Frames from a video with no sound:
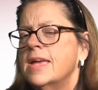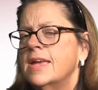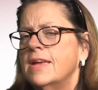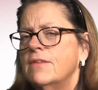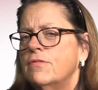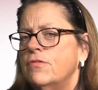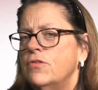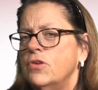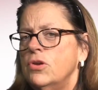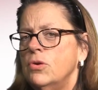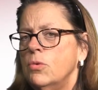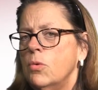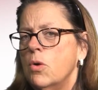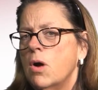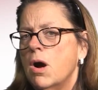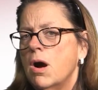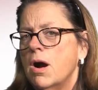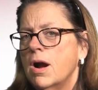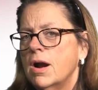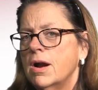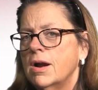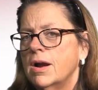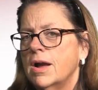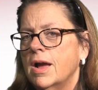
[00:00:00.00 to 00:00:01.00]
If you
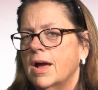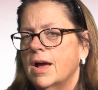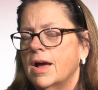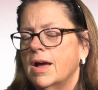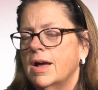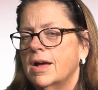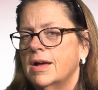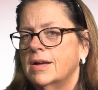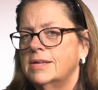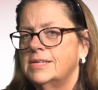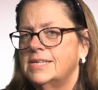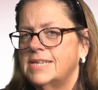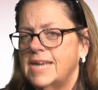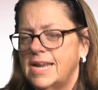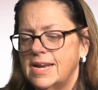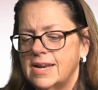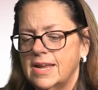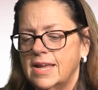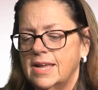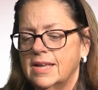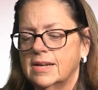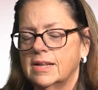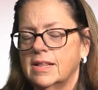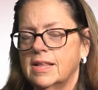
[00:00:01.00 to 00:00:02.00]
are a
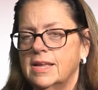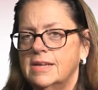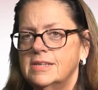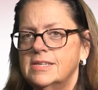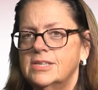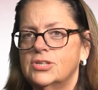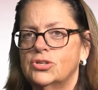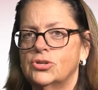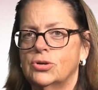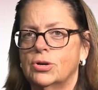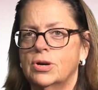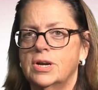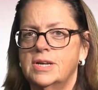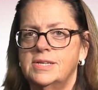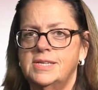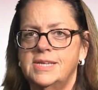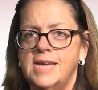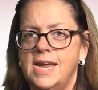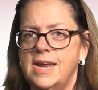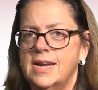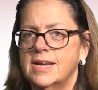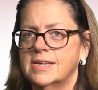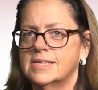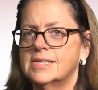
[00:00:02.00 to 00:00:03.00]
data analyst or a
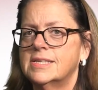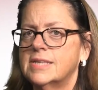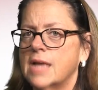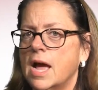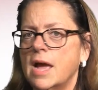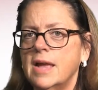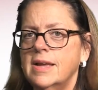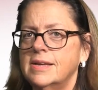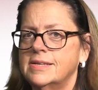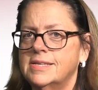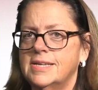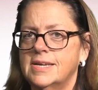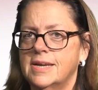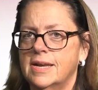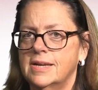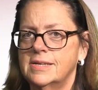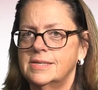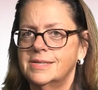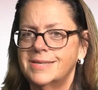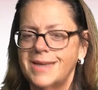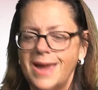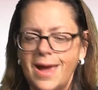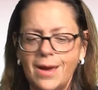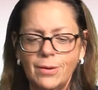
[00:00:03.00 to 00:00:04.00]
data
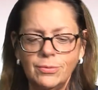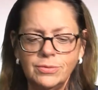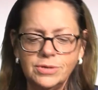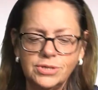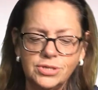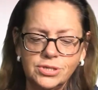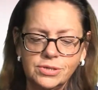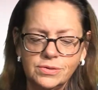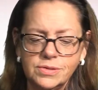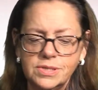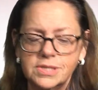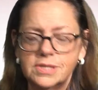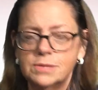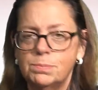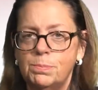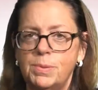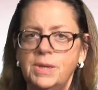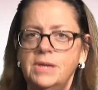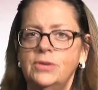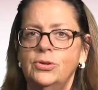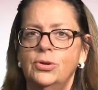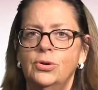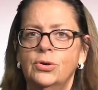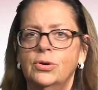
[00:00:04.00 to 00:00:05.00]
scientist, how would you
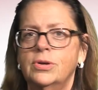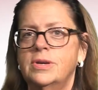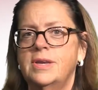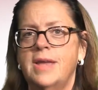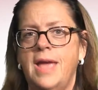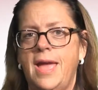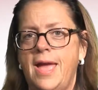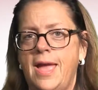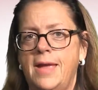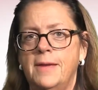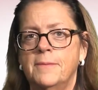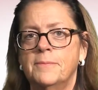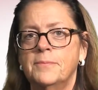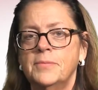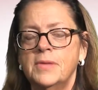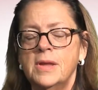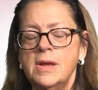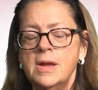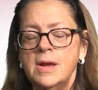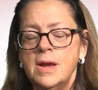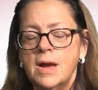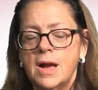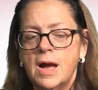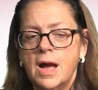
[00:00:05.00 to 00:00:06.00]
spend your day?
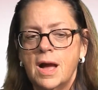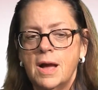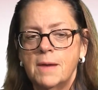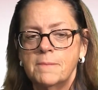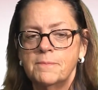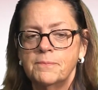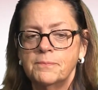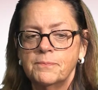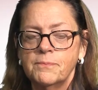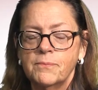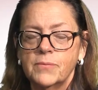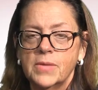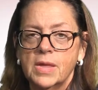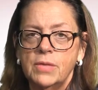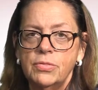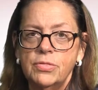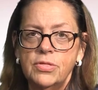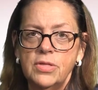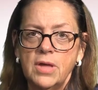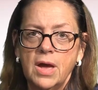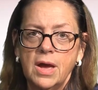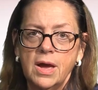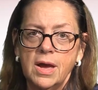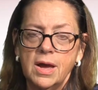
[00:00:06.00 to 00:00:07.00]

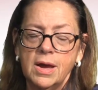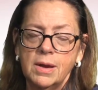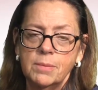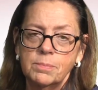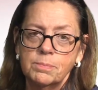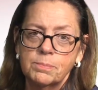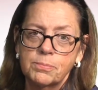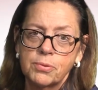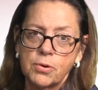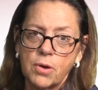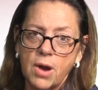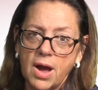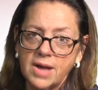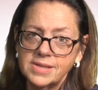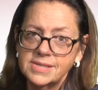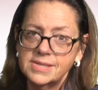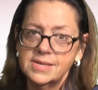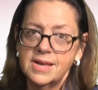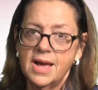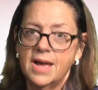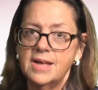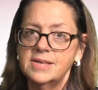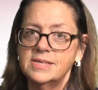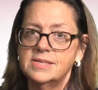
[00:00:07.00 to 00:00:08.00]
The
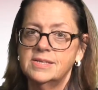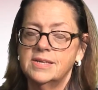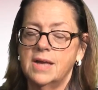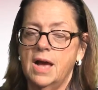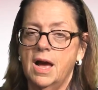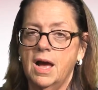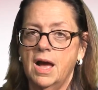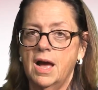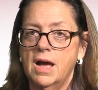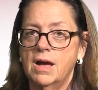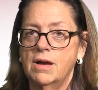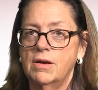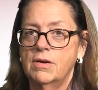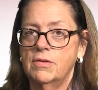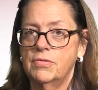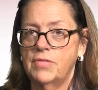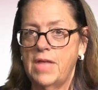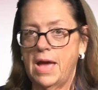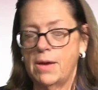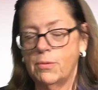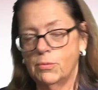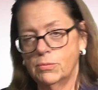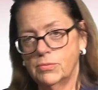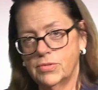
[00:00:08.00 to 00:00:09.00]
process
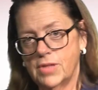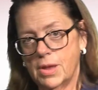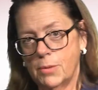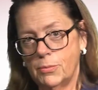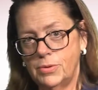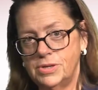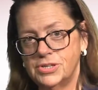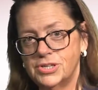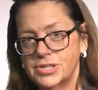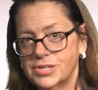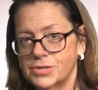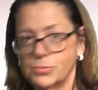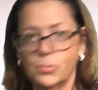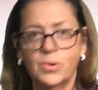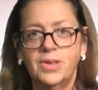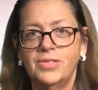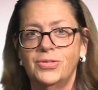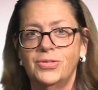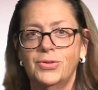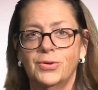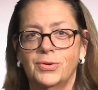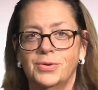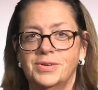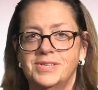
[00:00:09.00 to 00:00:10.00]
that we just
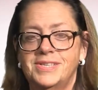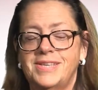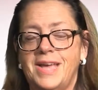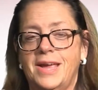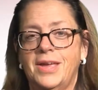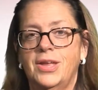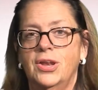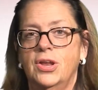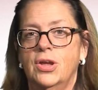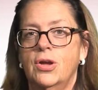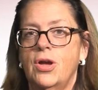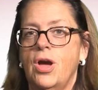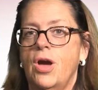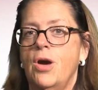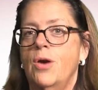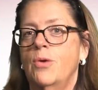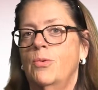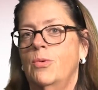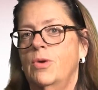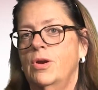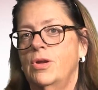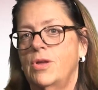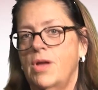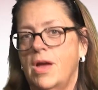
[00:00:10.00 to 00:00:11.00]
went through a second ago,
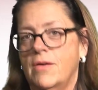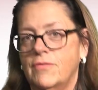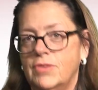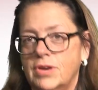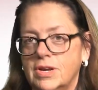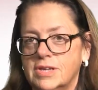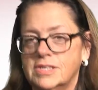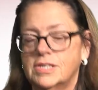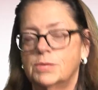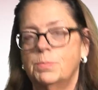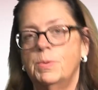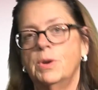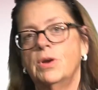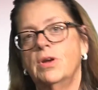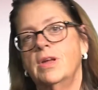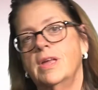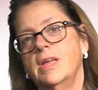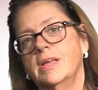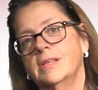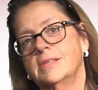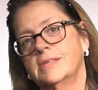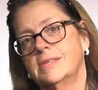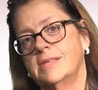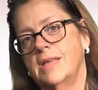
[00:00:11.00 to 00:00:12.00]
where you have an
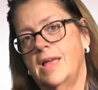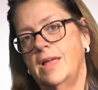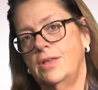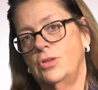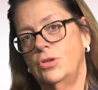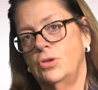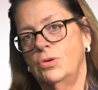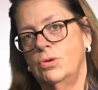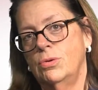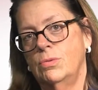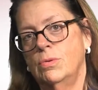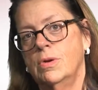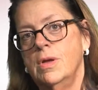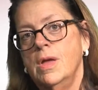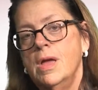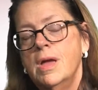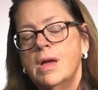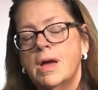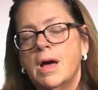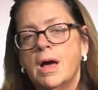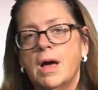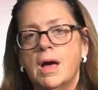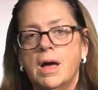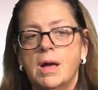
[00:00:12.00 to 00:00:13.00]
experience and you
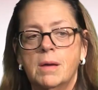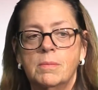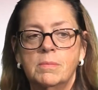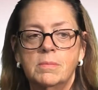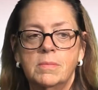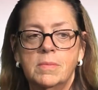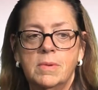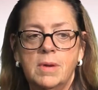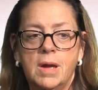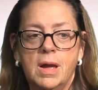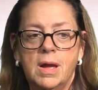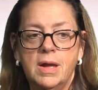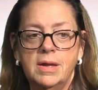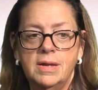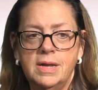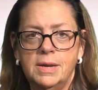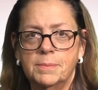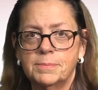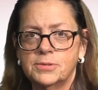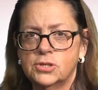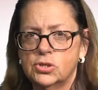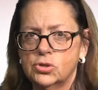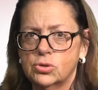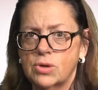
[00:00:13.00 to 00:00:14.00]

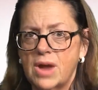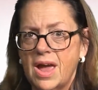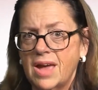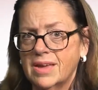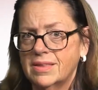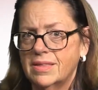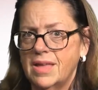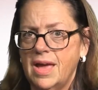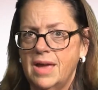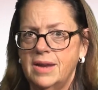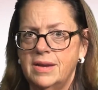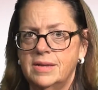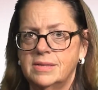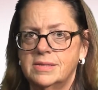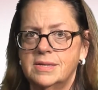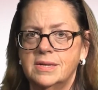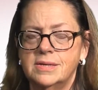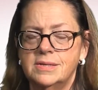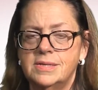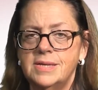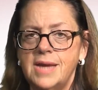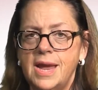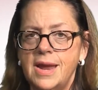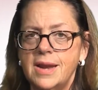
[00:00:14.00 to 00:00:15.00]
abstract that
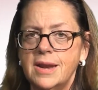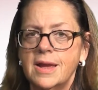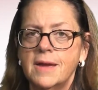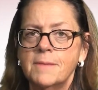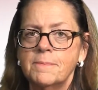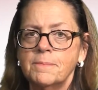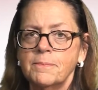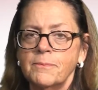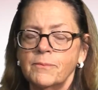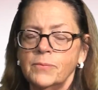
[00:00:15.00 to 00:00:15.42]
into data,